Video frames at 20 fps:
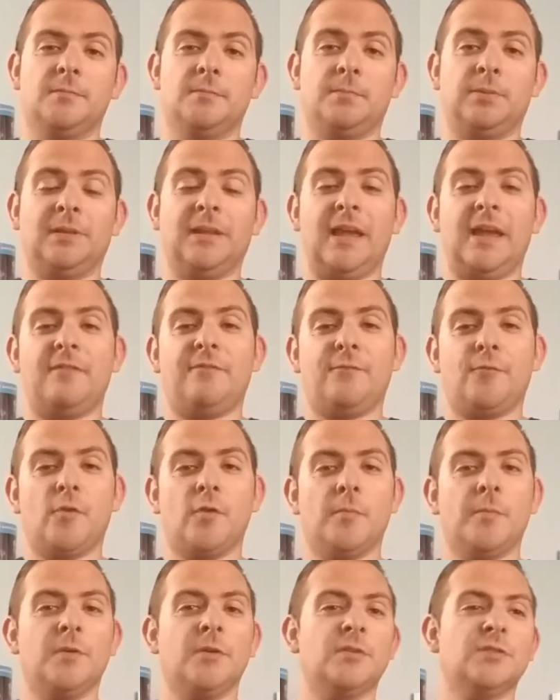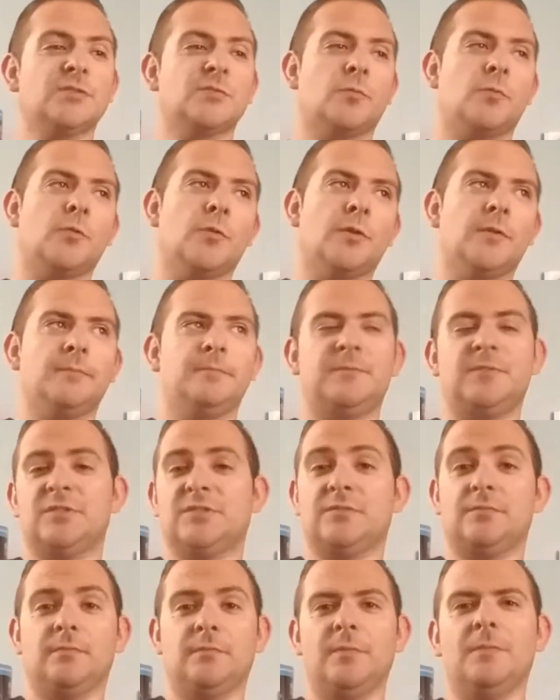platformers, or
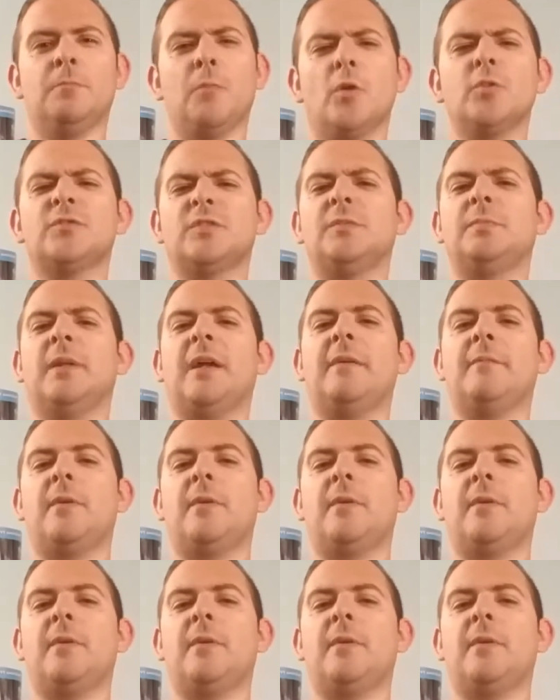just mostly